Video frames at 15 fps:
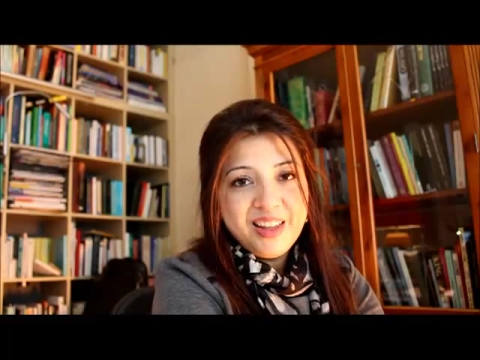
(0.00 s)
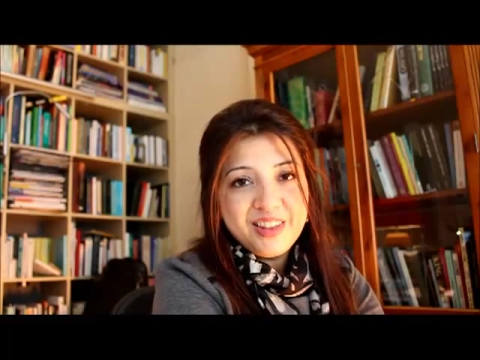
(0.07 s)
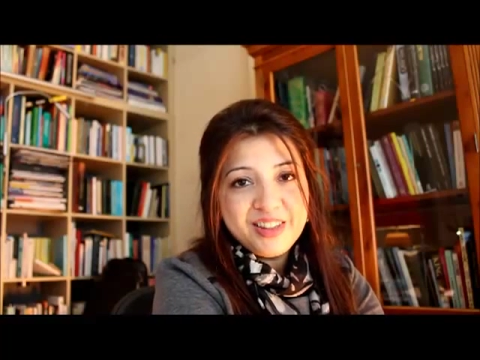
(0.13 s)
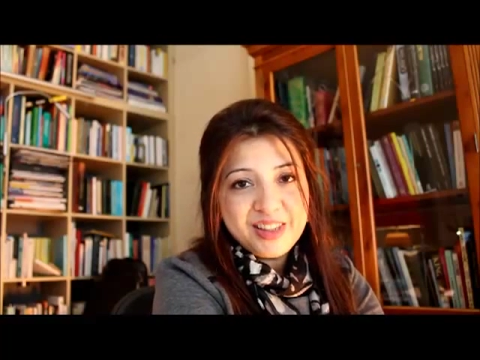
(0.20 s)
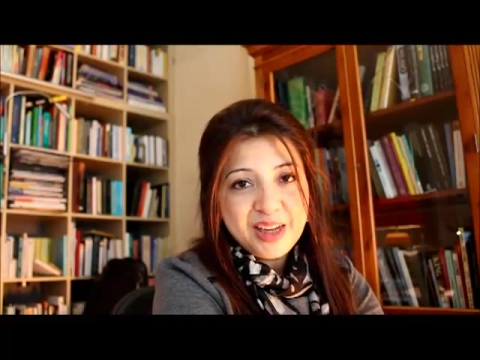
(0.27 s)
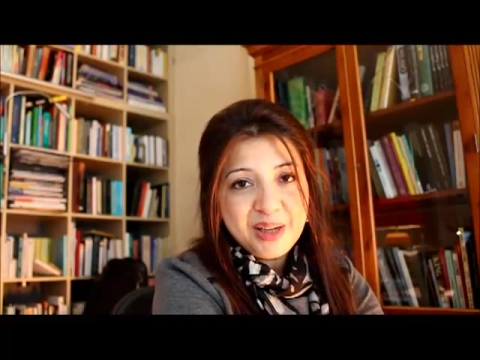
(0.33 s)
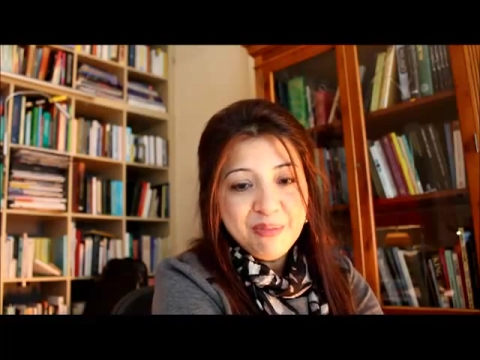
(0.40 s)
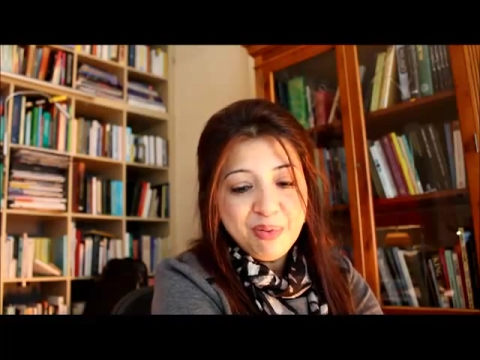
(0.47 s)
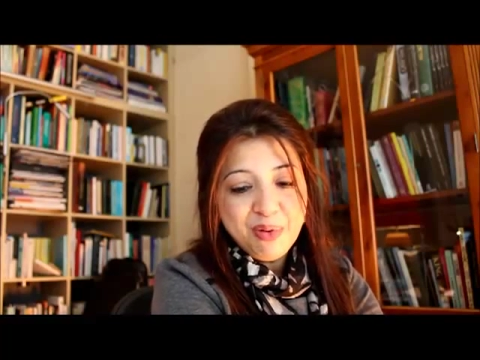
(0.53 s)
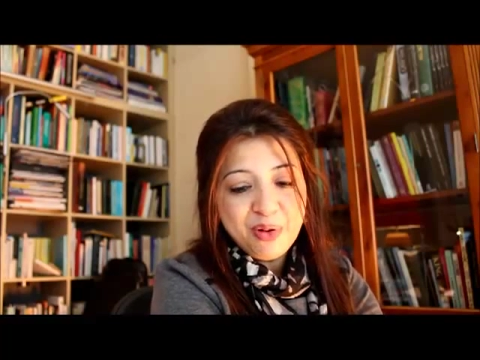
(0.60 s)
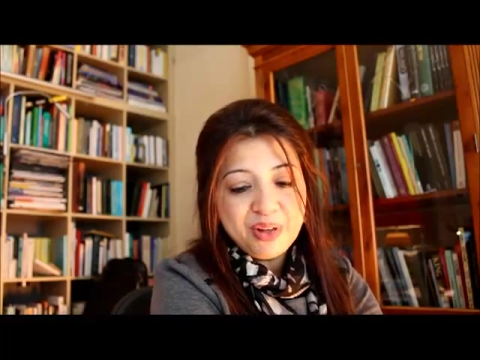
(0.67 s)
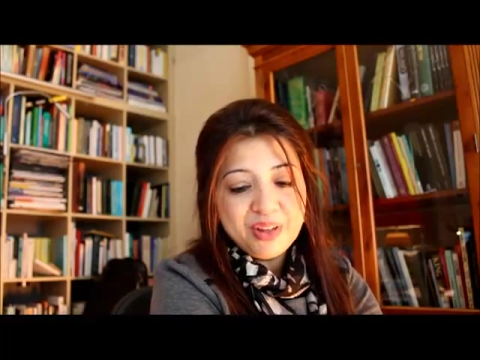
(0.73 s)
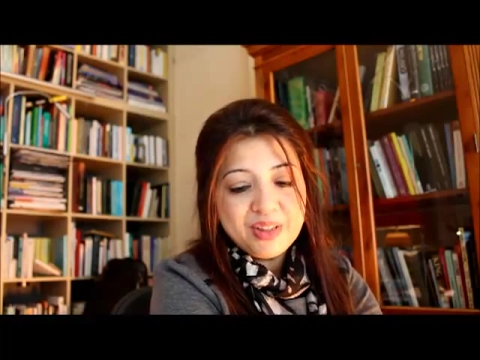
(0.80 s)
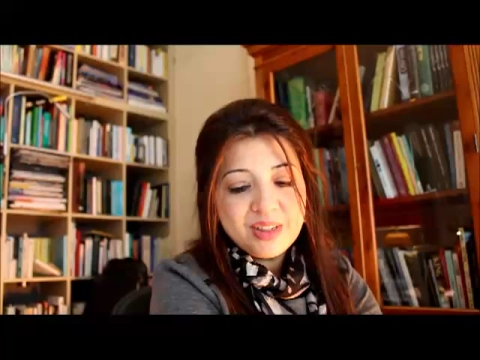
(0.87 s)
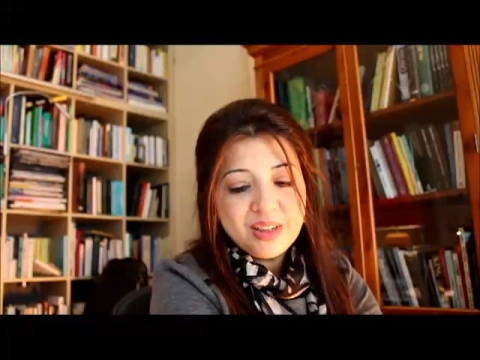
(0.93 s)
The second
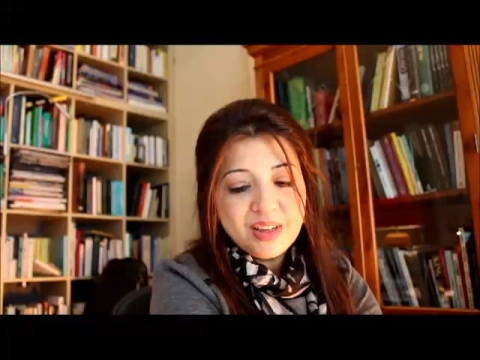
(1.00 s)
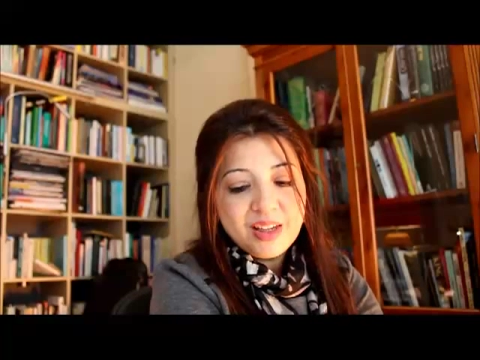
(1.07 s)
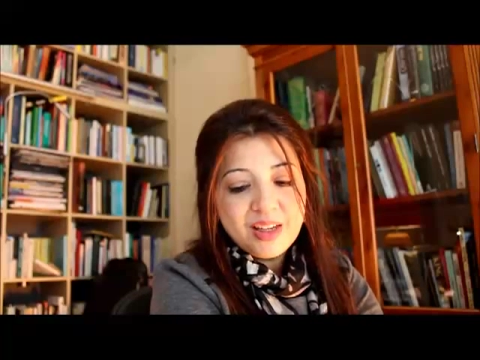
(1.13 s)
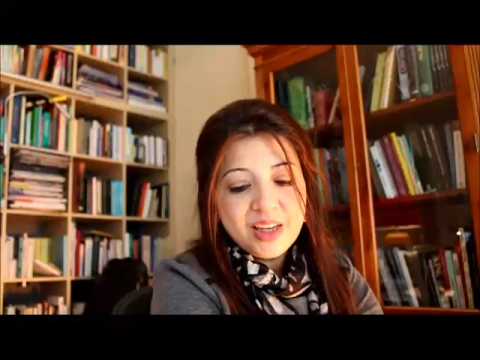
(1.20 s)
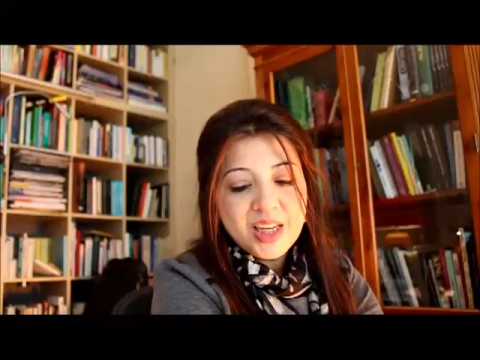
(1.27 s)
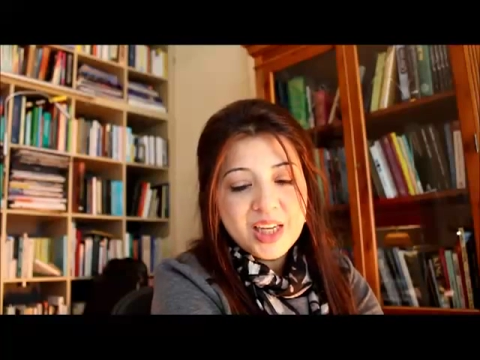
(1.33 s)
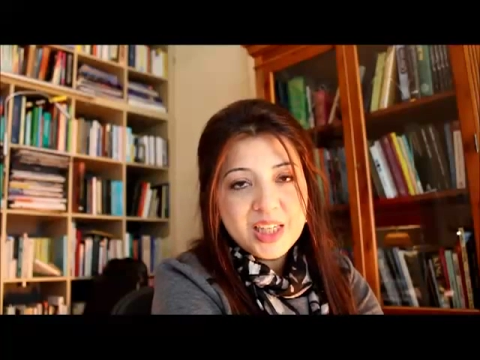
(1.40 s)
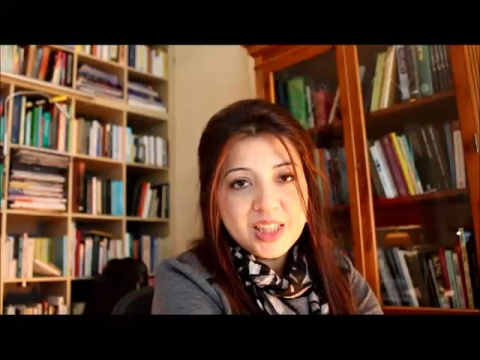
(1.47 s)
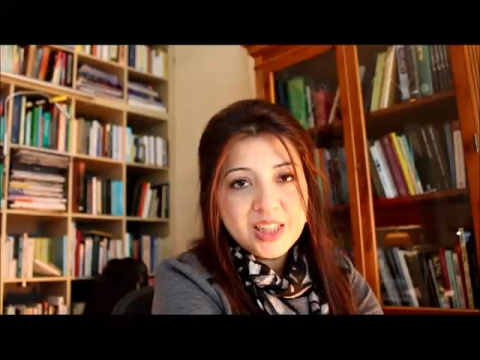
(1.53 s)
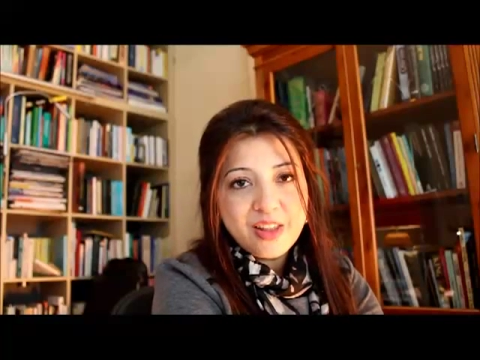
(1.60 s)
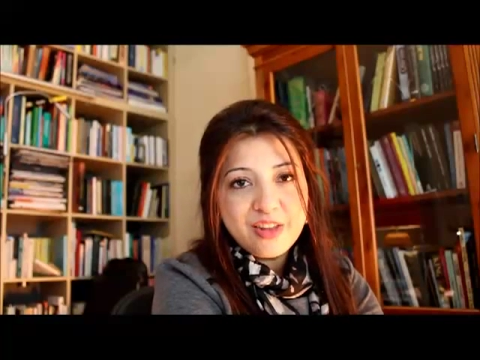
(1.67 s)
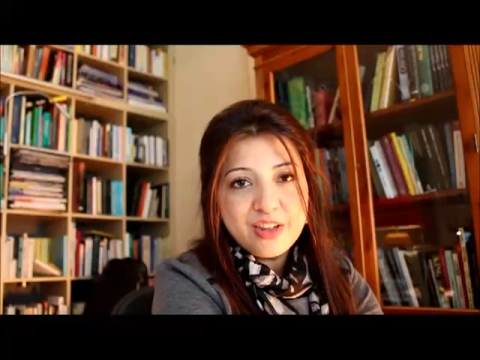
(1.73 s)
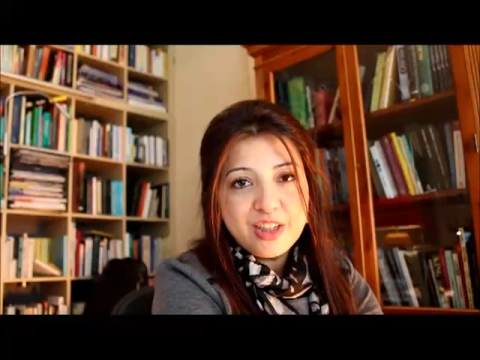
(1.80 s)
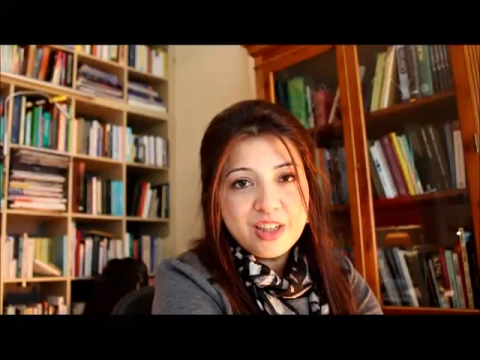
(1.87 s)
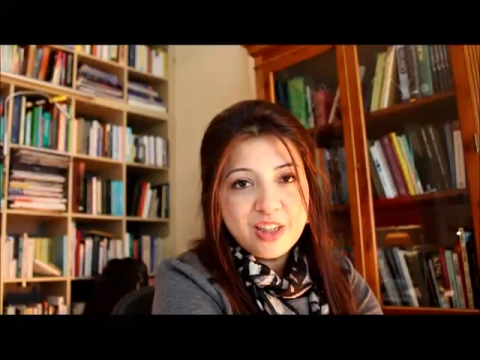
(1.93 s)
point is
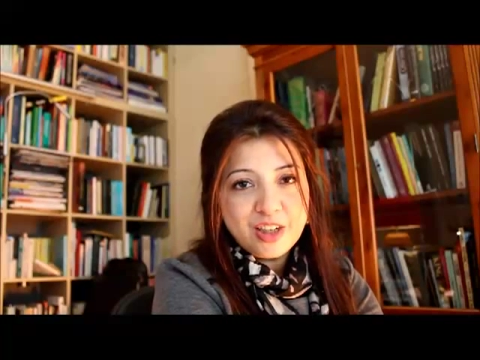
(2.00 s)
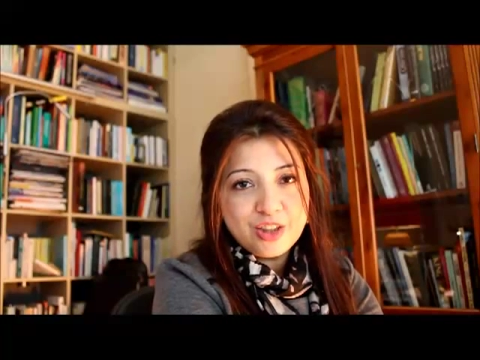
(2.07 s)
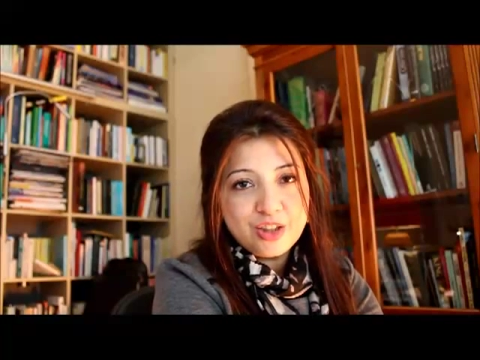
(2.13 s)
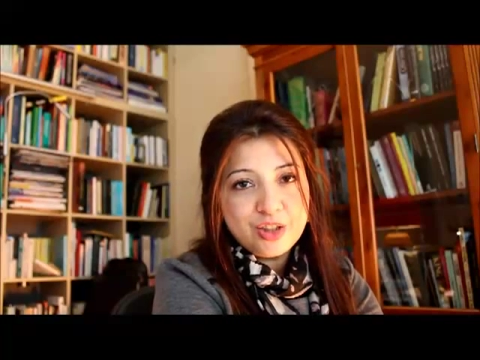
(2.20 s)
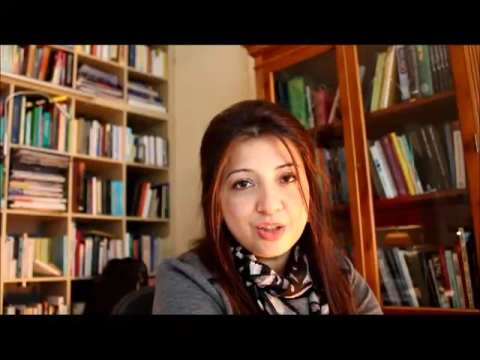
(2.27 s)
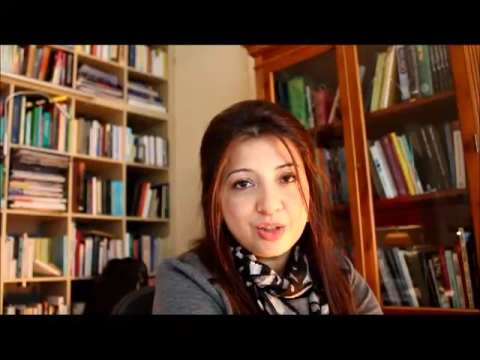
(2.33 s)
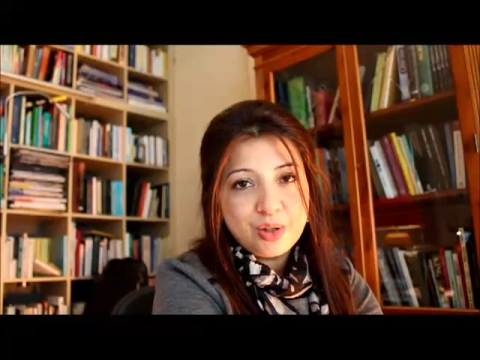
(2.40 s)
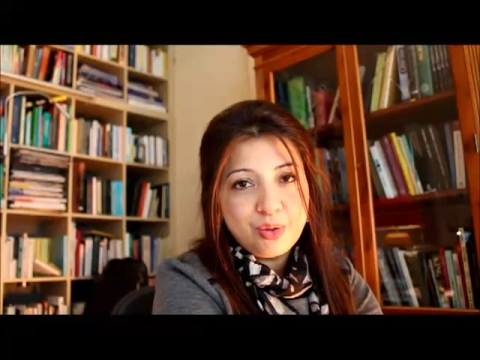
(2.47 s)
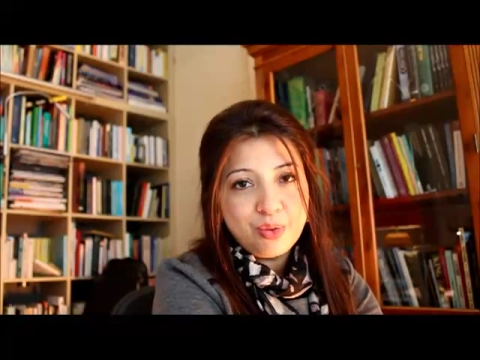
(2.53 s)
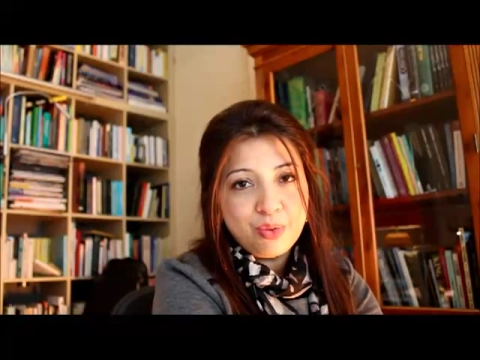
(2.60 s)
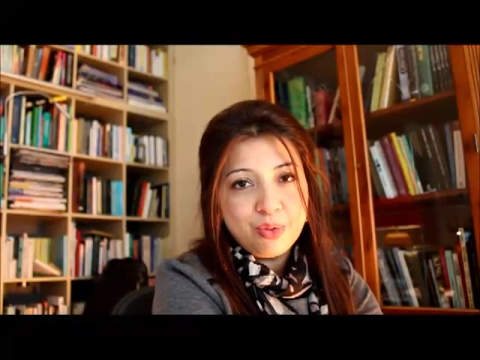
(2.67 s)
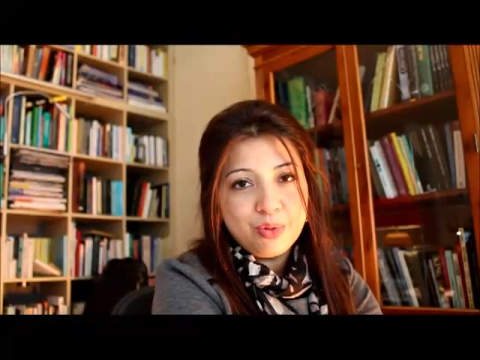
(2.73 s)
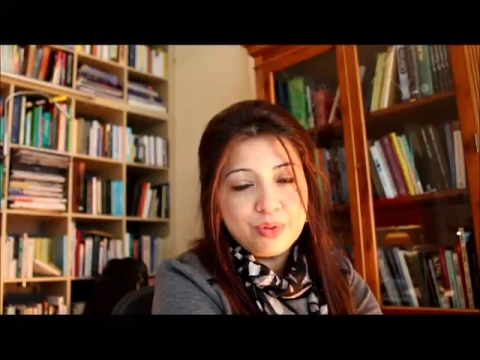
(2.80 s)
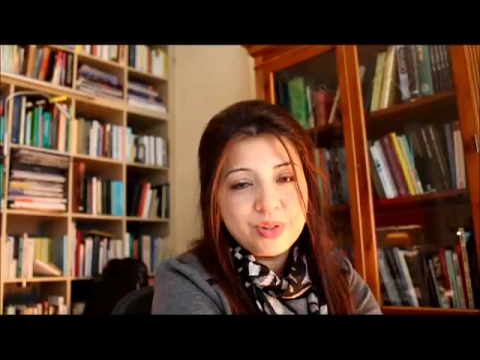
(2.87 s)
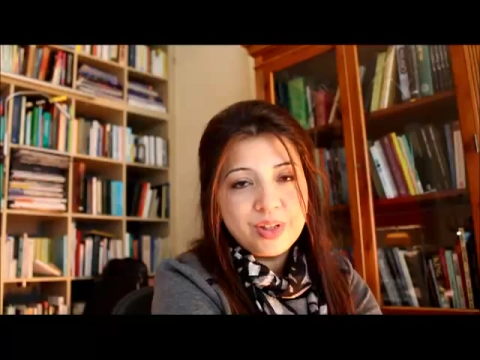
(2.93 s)
the deductions
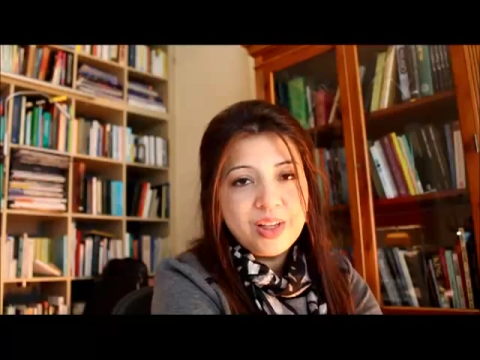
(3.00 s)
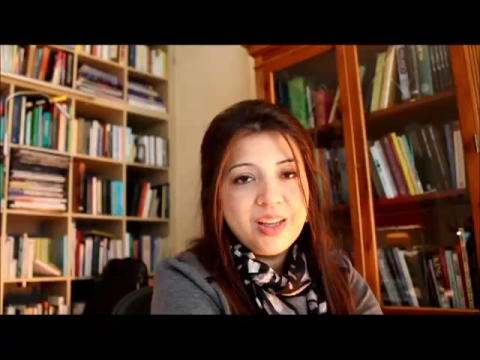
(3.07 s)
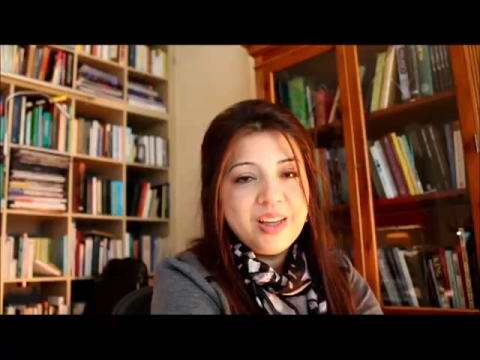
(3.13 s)
clause.